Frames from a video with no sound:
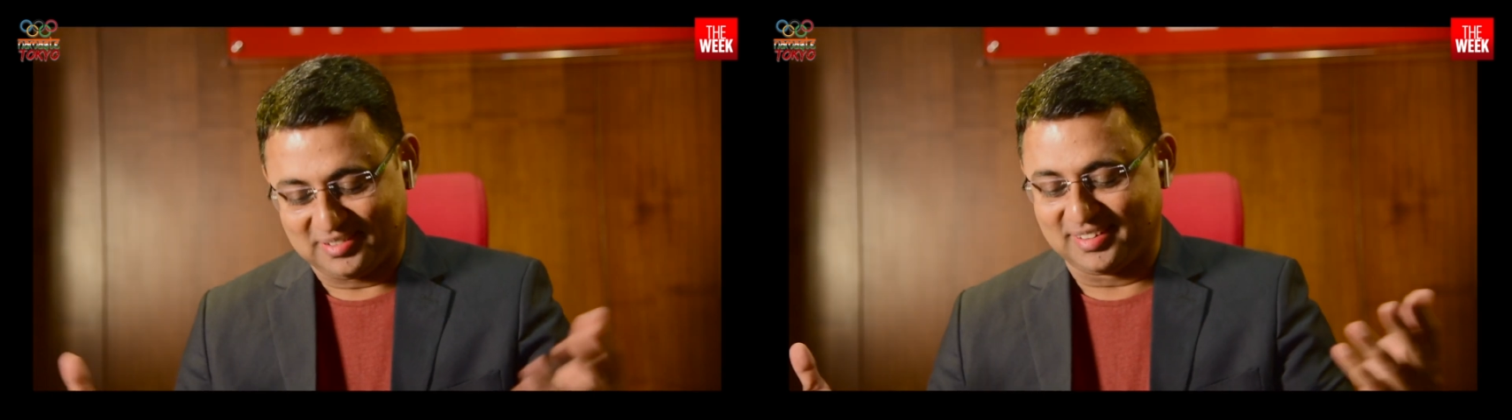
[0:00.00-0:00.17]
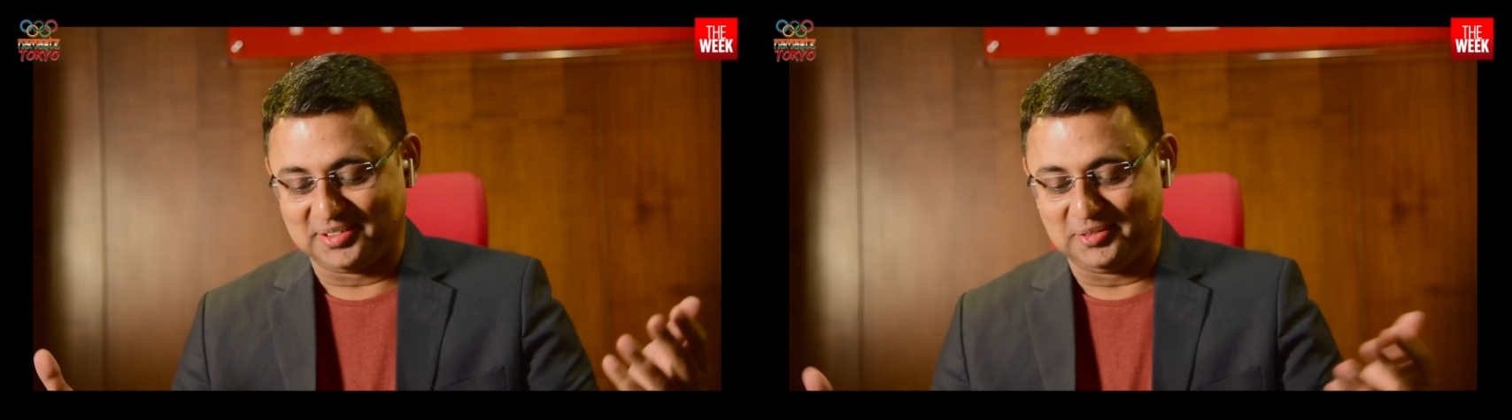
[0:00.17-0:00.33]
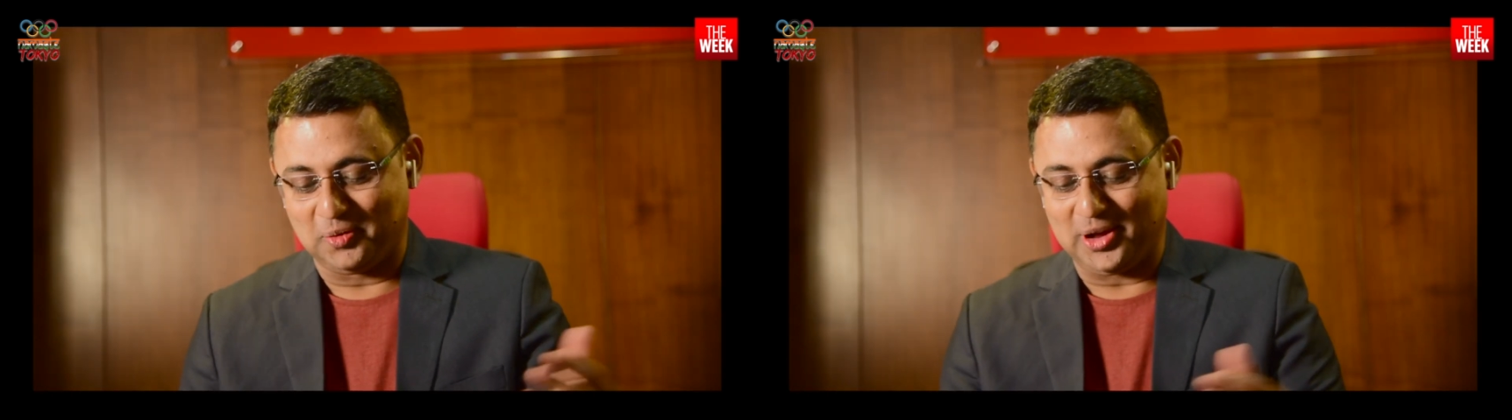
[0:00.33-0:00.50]

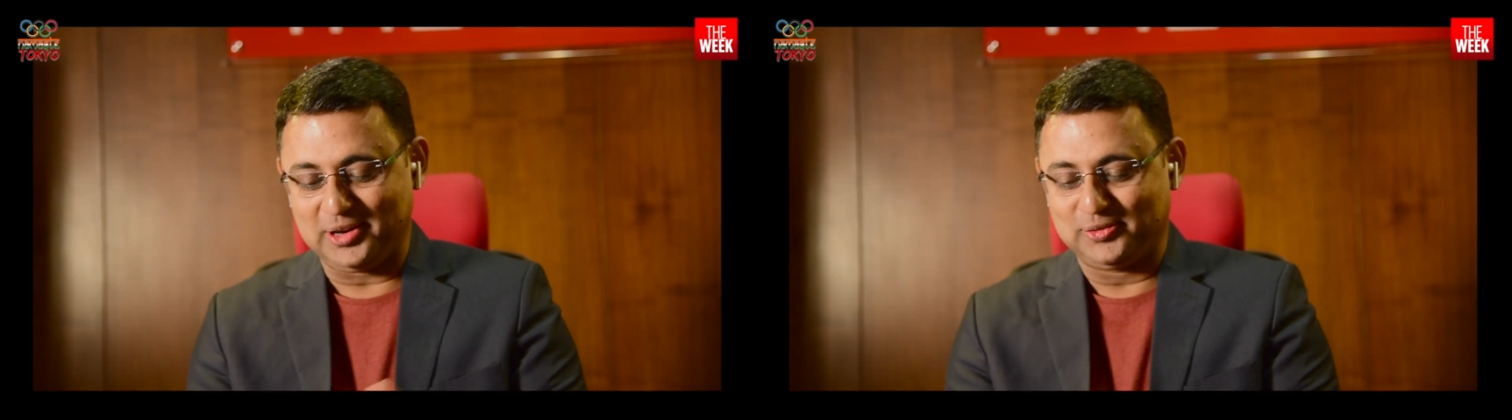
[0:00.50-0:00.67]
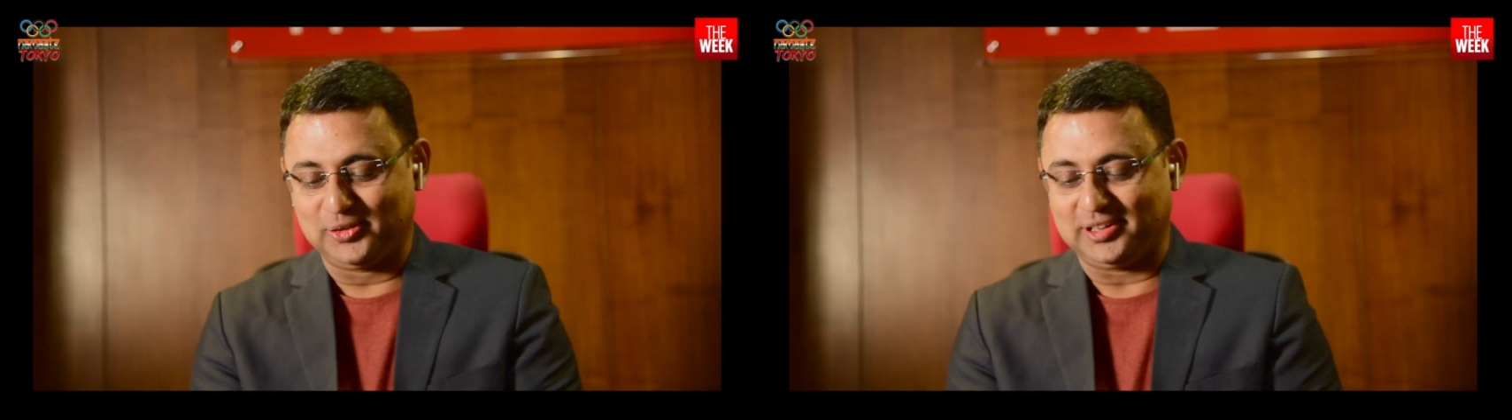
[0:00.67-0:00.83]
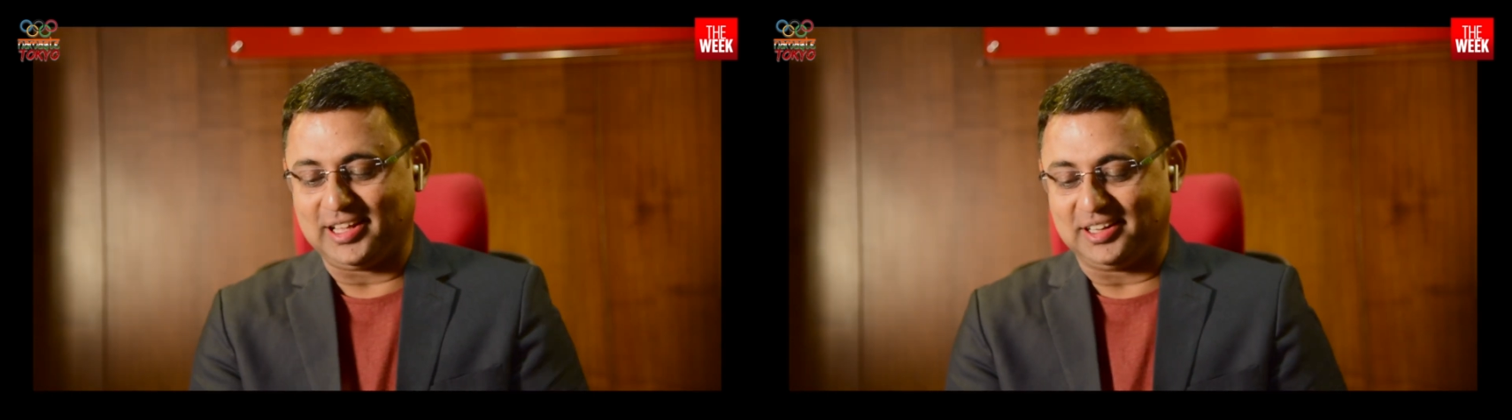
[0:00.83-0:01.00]

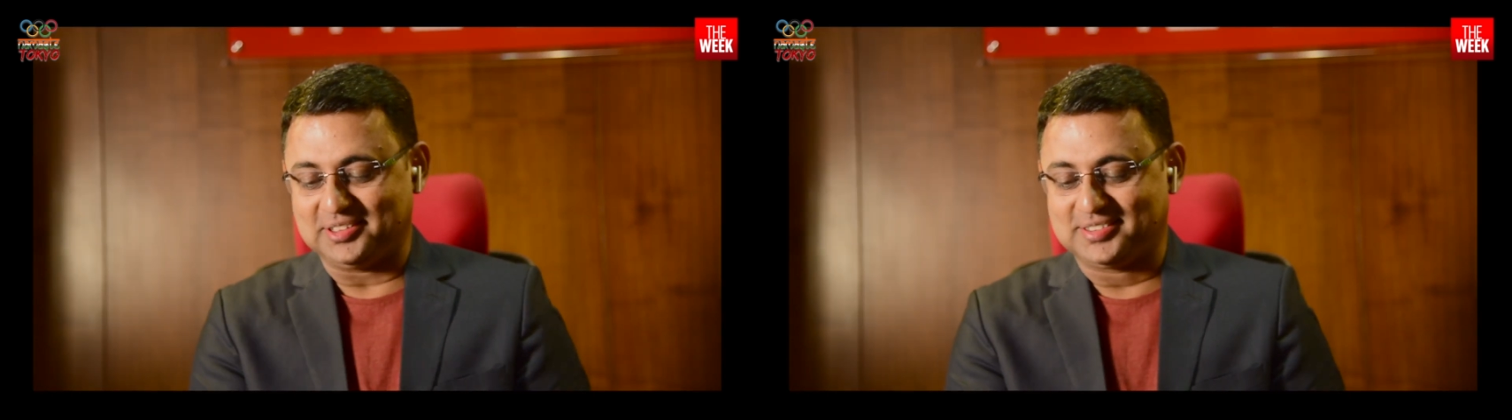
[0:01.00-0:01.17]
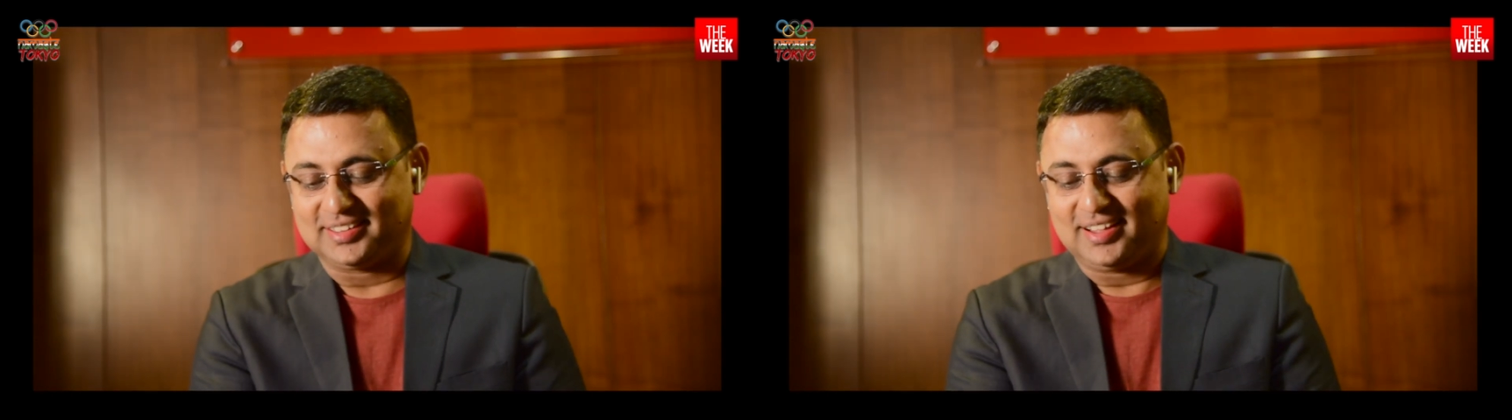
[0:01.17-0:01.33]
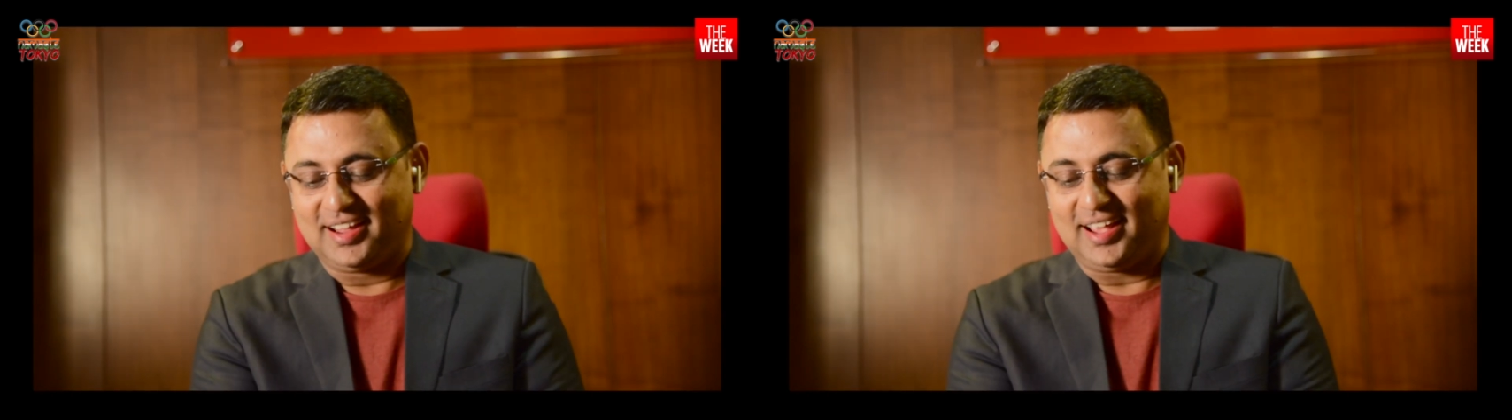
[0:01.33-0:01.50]
Wonderful. That
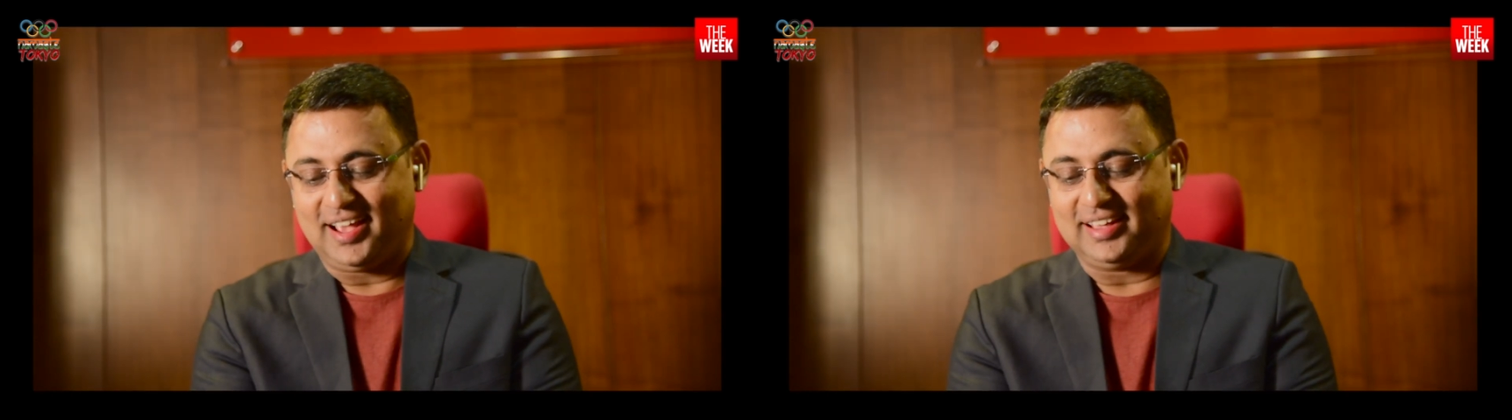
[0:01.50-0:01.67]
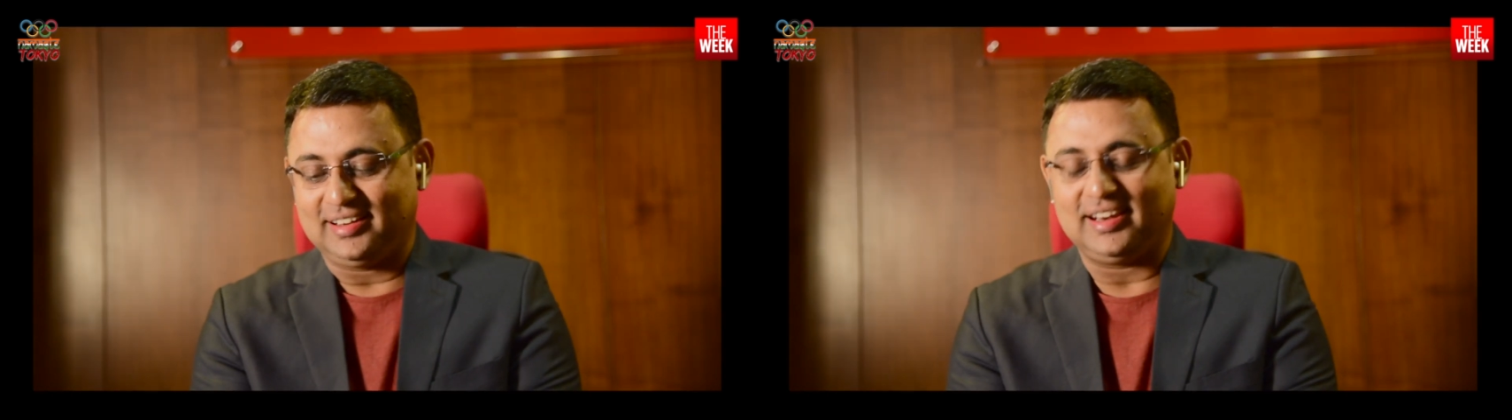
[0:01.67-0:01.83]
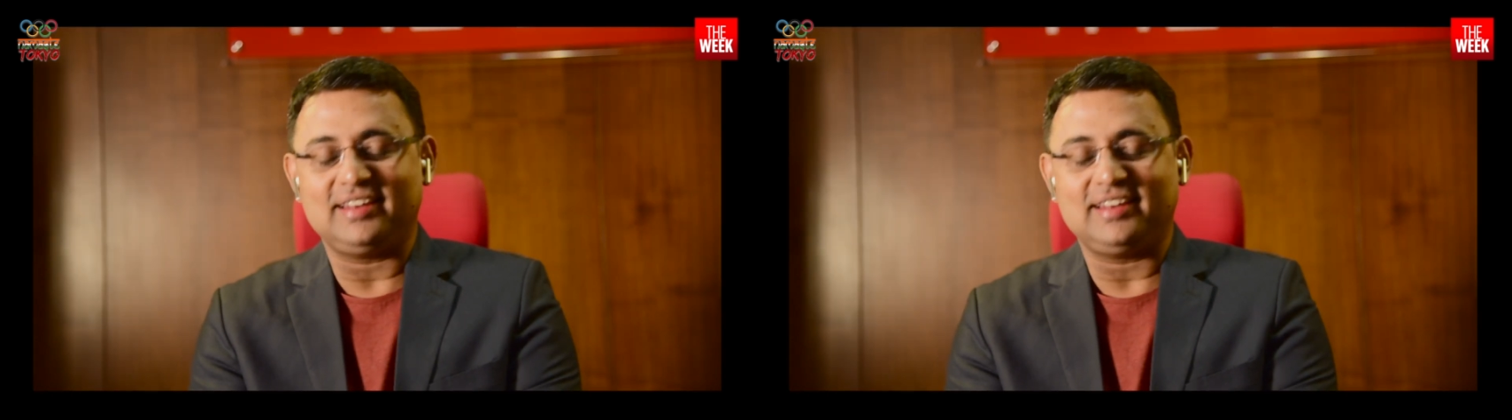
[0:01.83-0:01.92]
is And